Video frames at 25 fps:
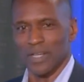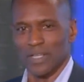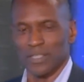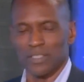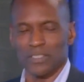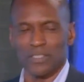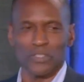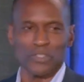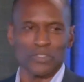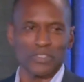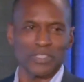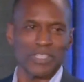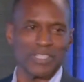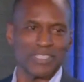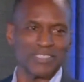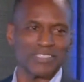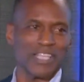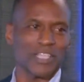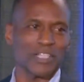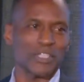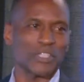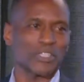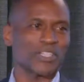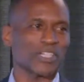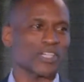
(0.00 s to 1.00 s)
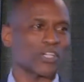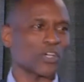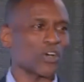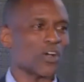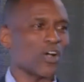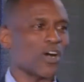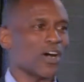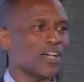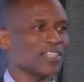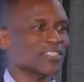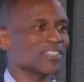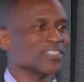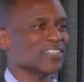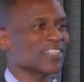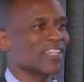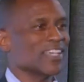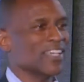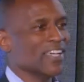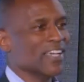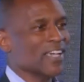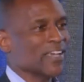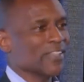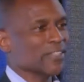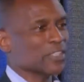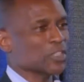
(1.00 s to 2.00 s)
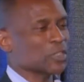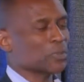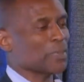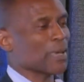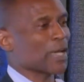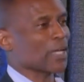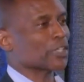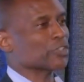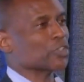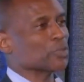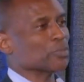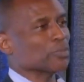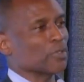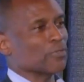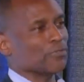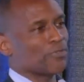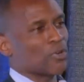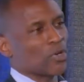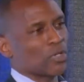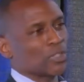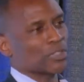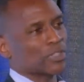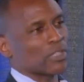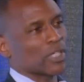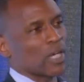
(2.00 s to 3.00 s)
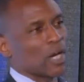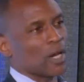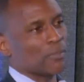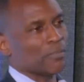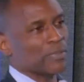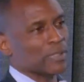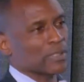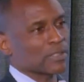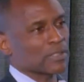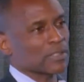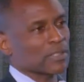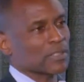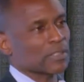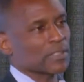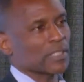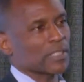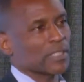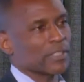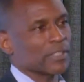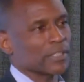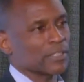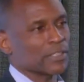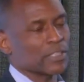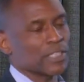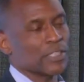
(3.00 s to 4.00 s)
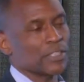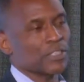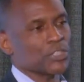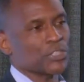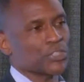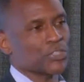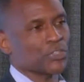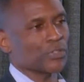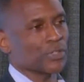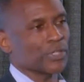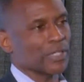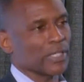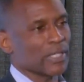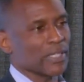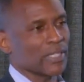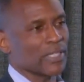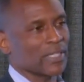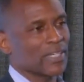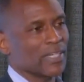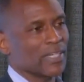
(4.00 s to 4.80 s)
Clearly, as I look across the spectrum of folks in our business and in this industry,